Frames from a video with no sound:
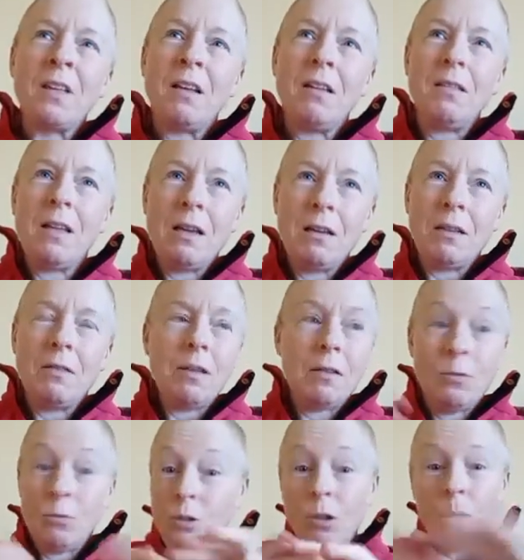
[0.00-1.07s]

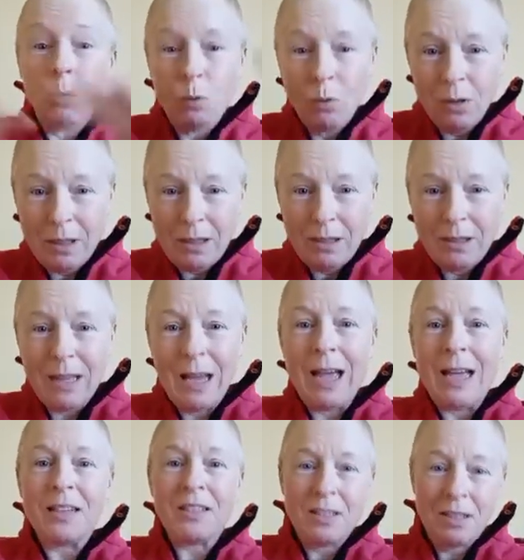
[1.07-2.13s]
all the
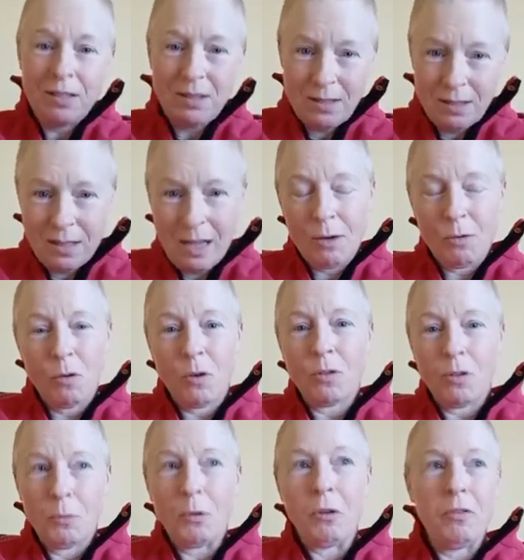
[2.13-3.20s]
artists that are on
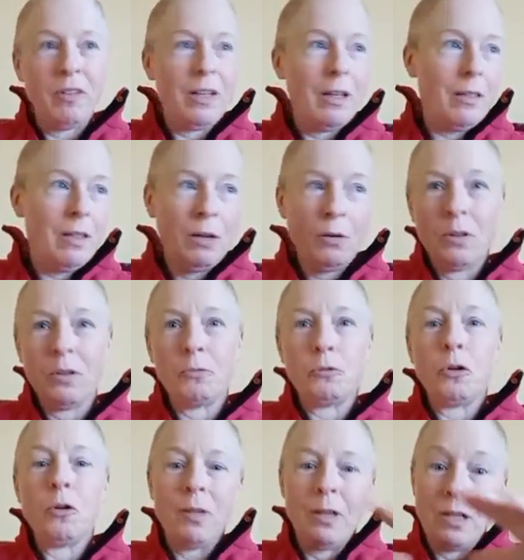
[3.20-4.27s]
the movie are there in the
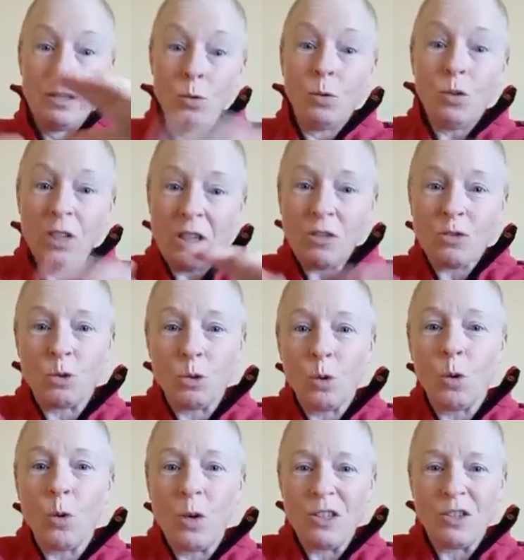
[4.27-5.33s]
room, and there's all these
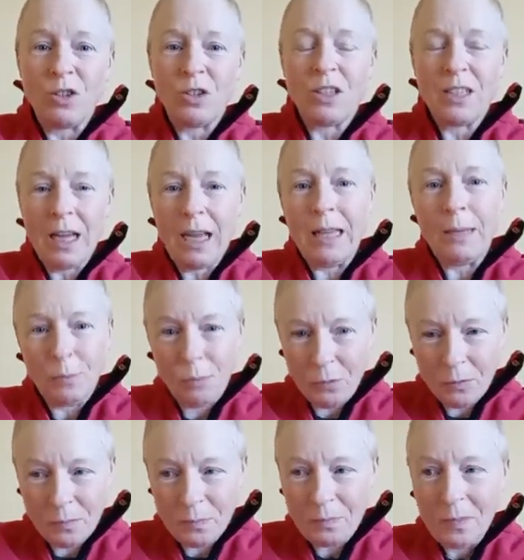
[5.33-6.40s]
drawings on a
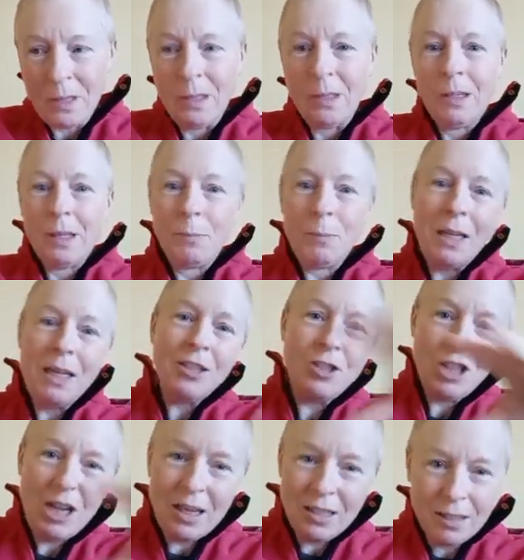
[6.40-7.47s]
table. And Peter
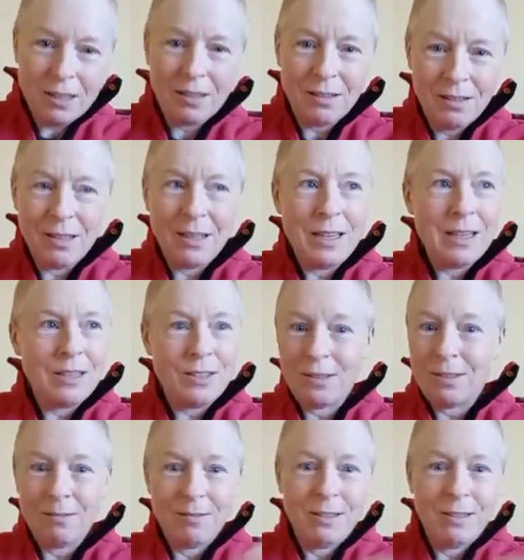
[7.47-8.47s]
Jackson is,